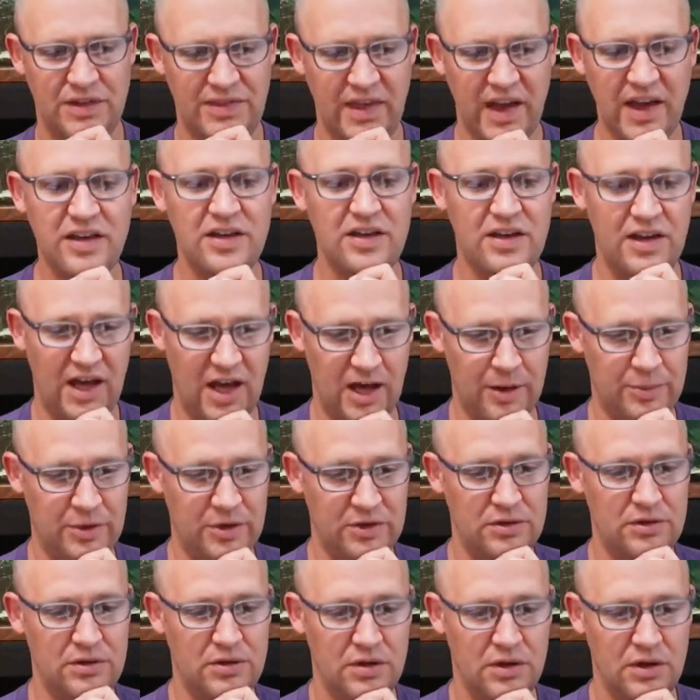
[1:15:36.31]
that can
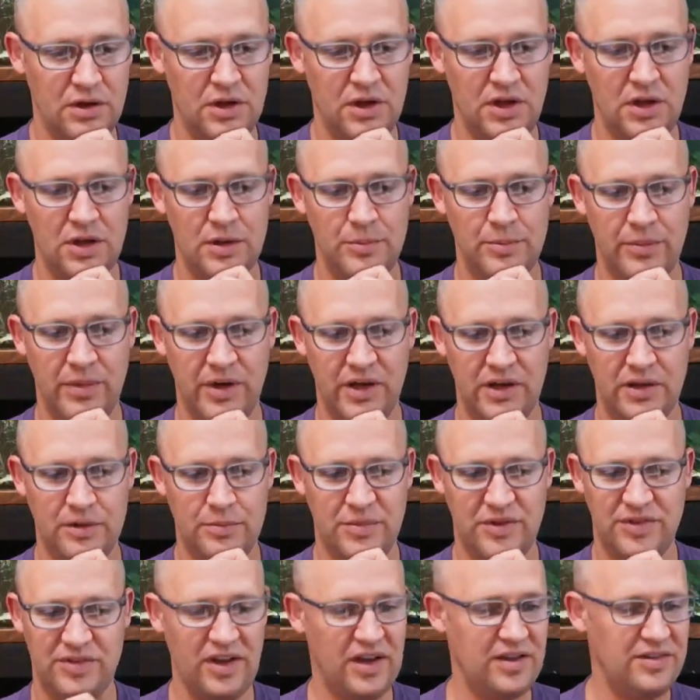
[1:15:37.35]
happen.
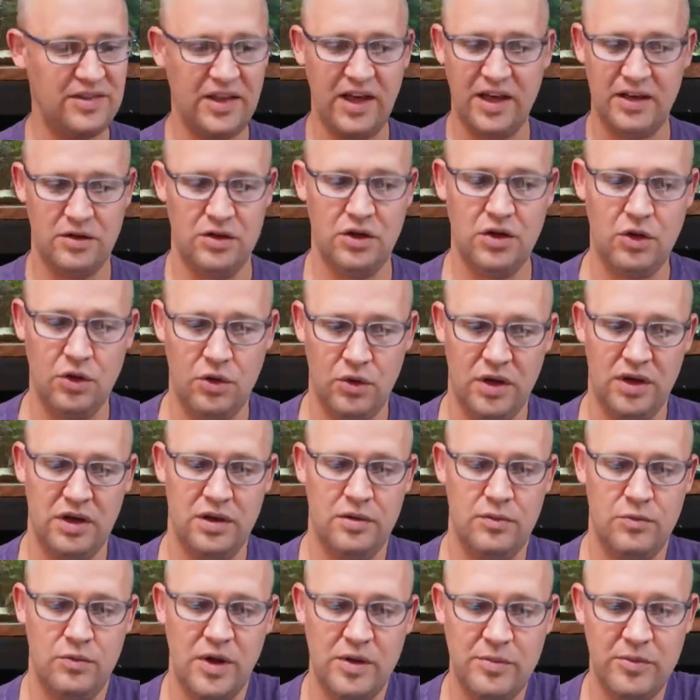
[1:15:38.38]
But besides that, no,
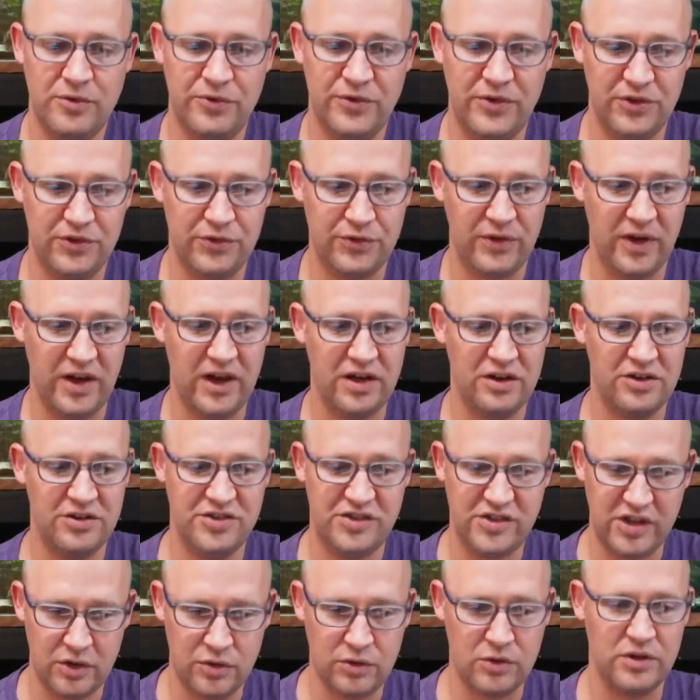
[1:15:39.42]
rainbow fish fry are
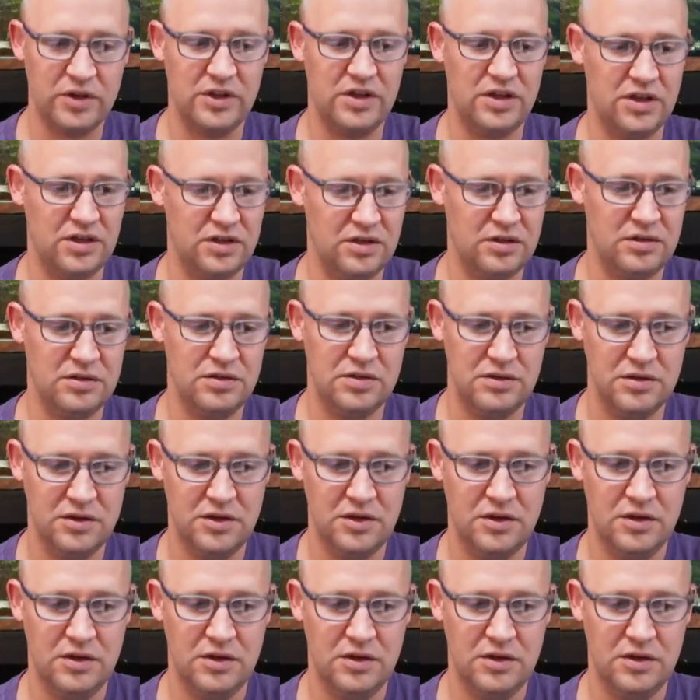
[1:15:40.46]
generally